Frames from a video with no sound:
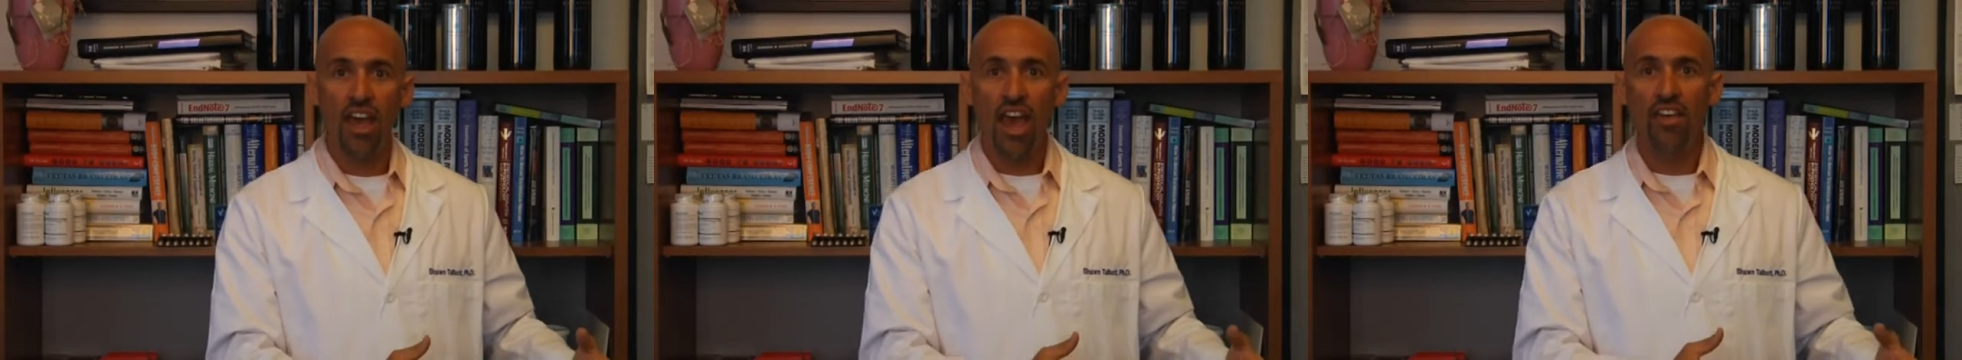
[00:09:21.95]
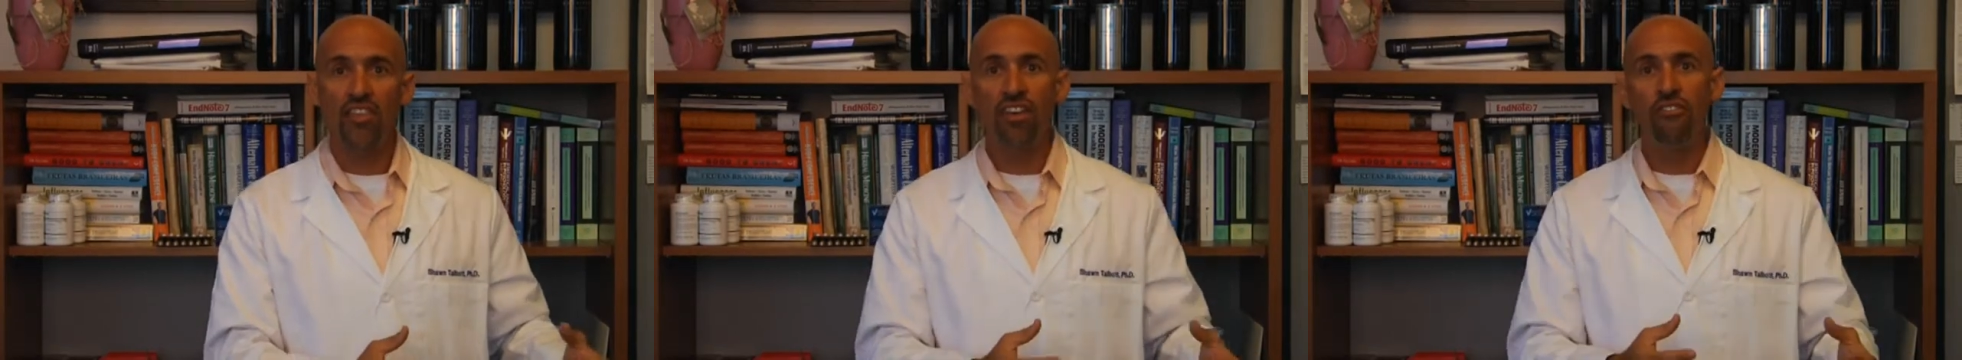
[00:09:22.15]

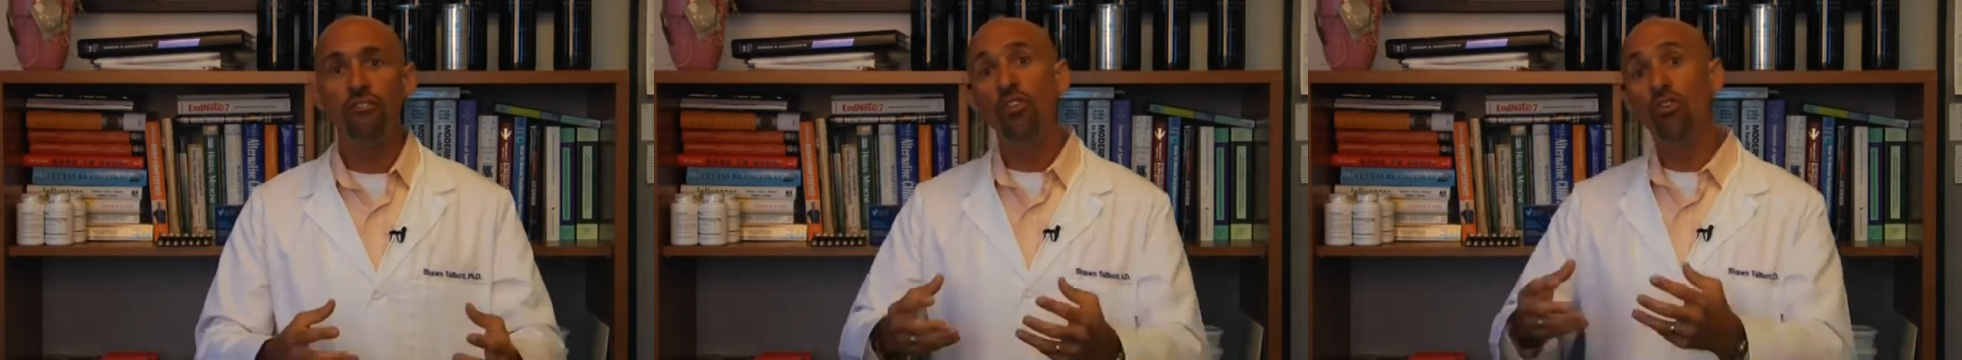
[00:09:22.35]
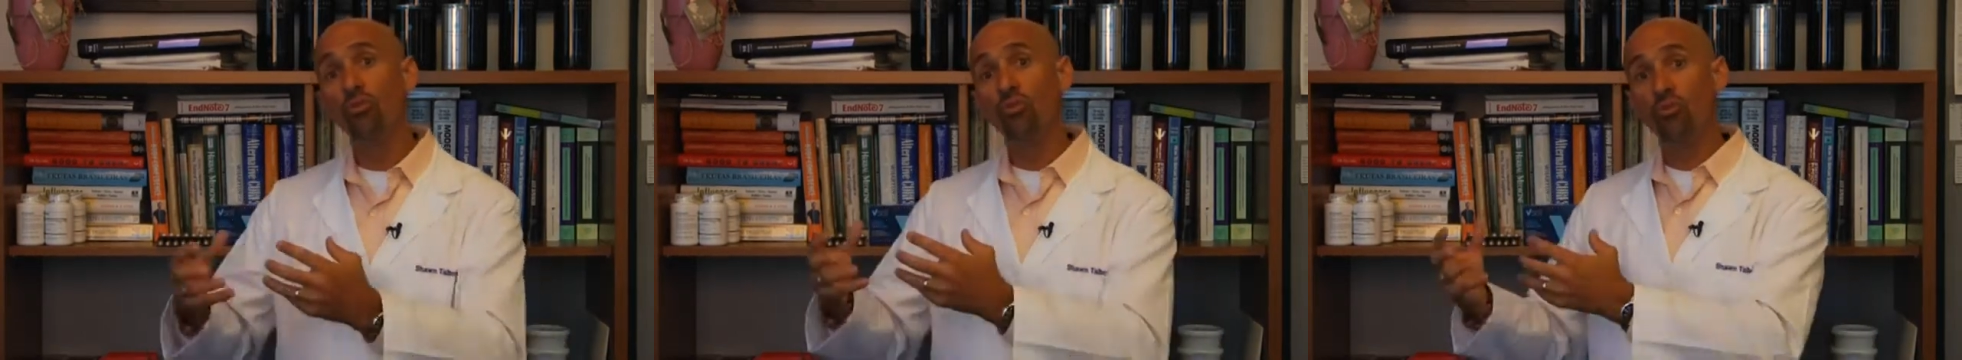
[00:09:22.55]
and they
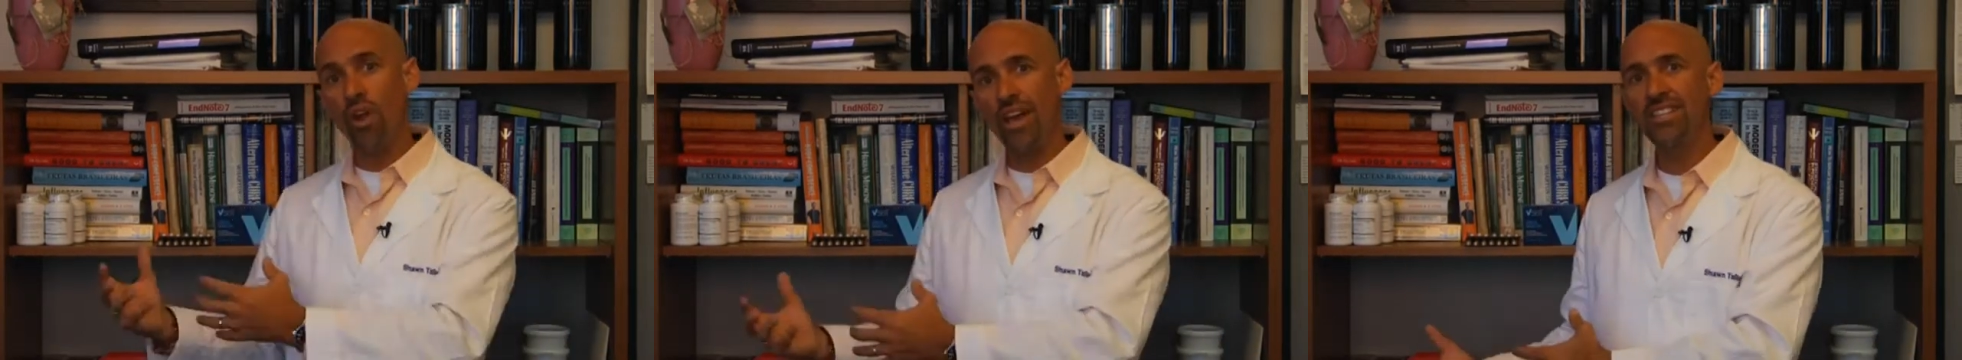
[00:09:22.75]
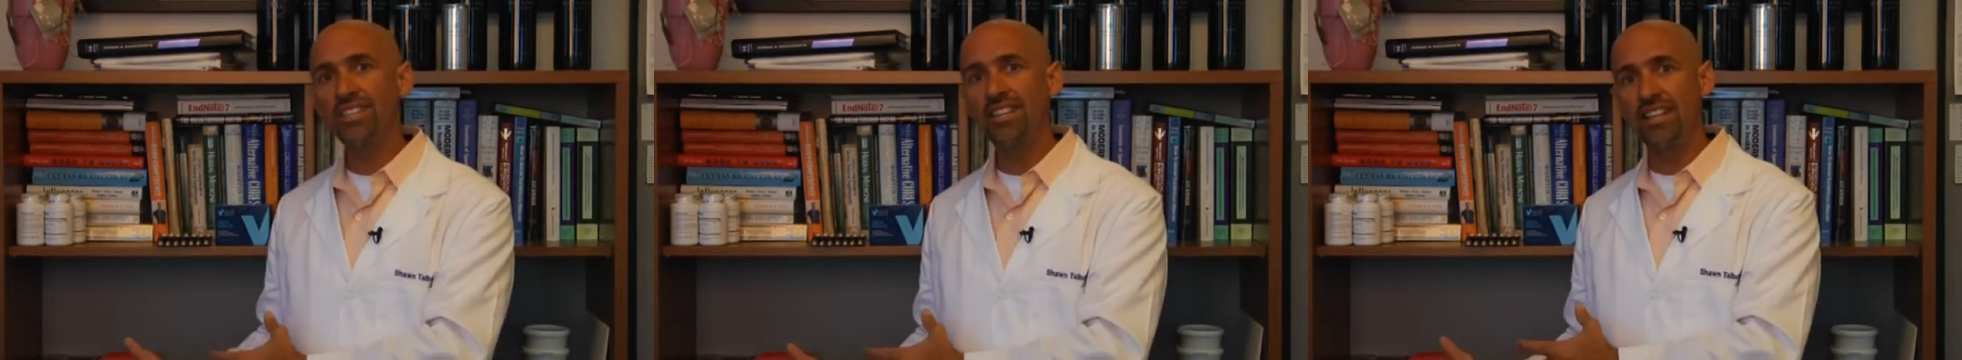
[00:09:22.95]
feel
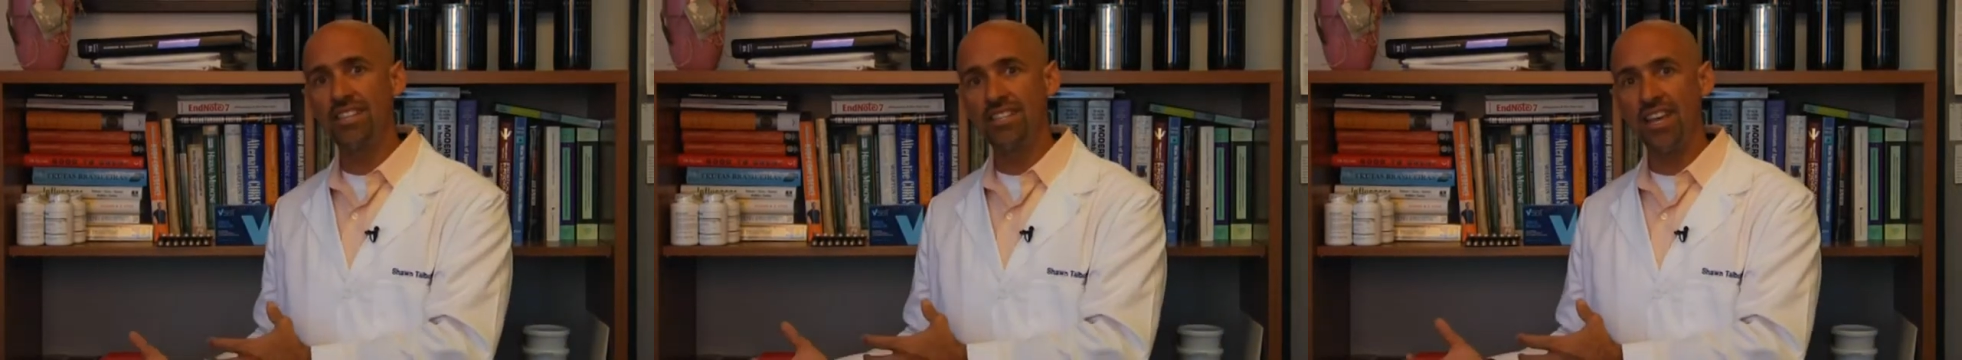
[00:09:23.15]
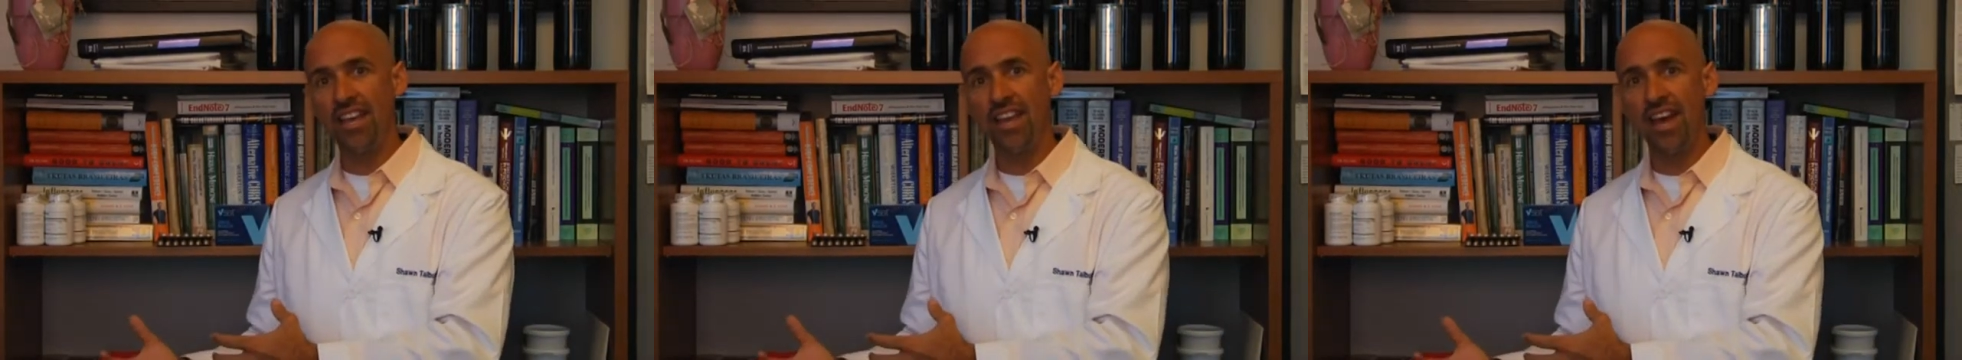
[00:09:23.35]

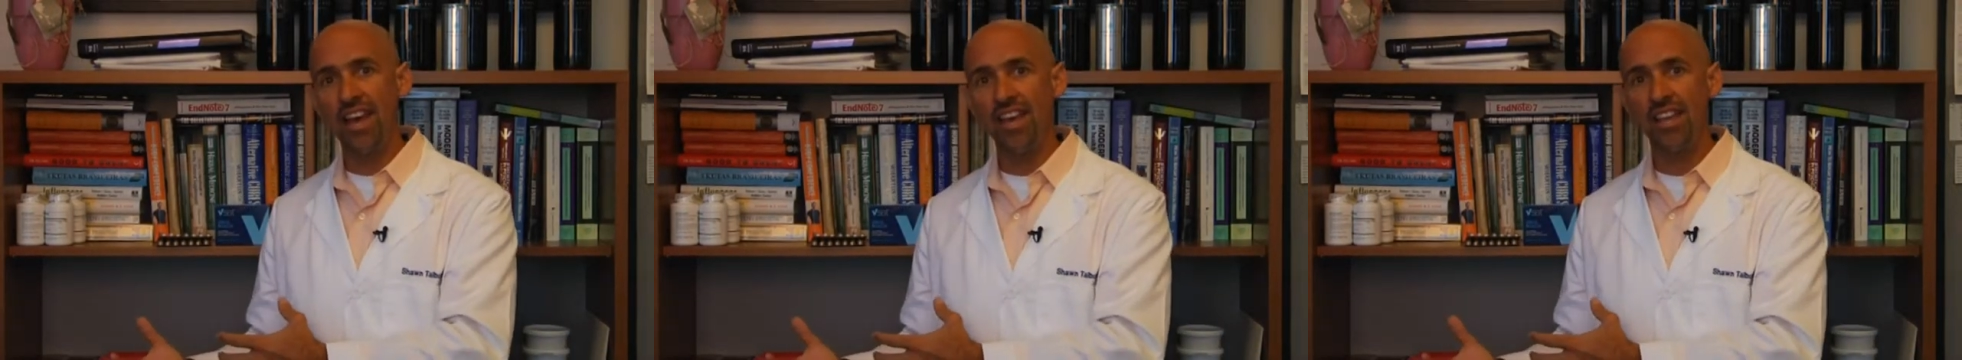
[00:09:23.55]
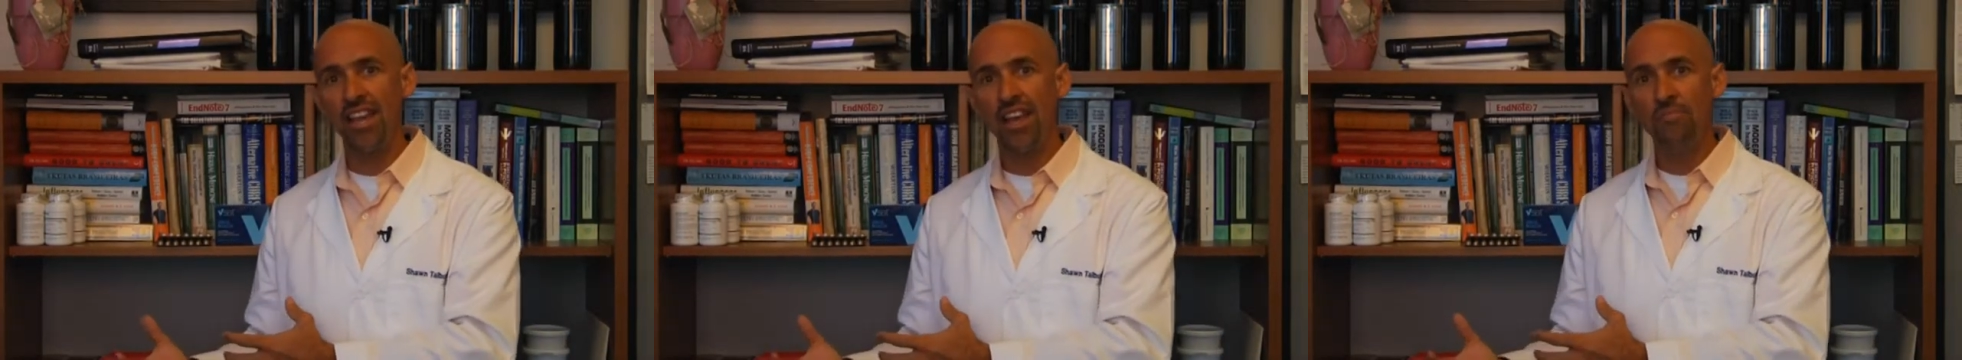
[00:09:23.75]
restless at
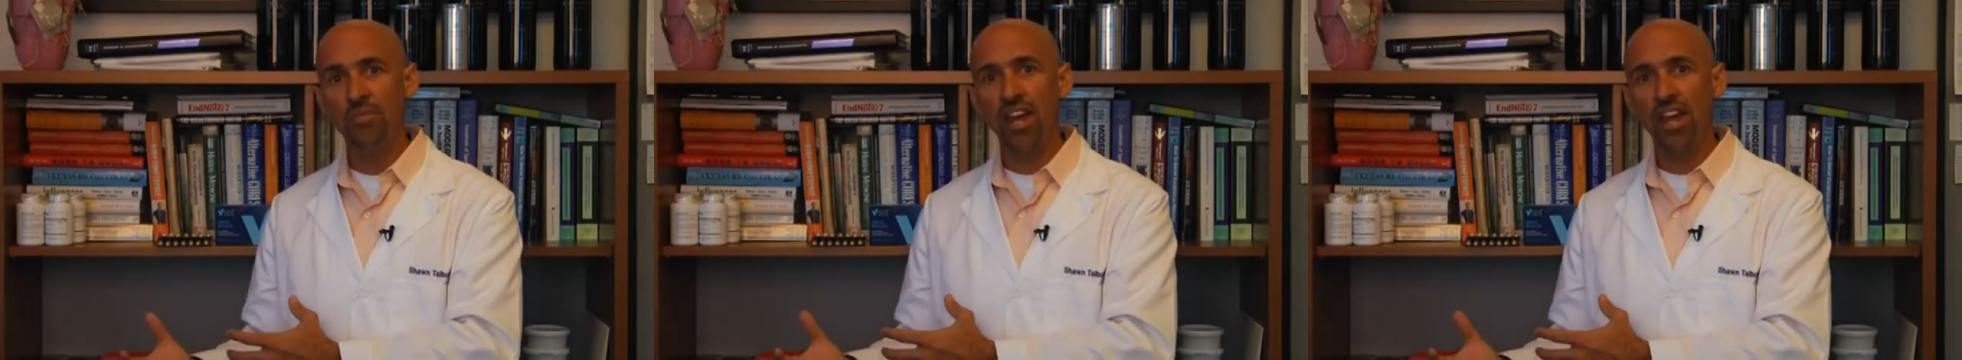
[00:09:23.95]
night.